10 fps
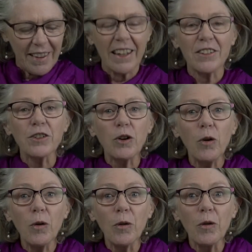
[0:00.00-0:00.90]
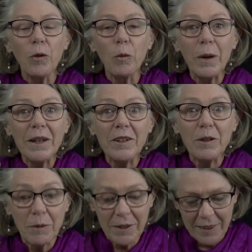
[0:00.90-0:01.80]
It's called The Windy
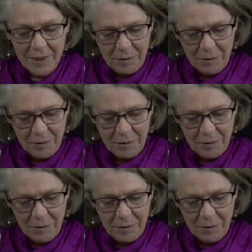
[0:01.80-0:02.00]
Wizard.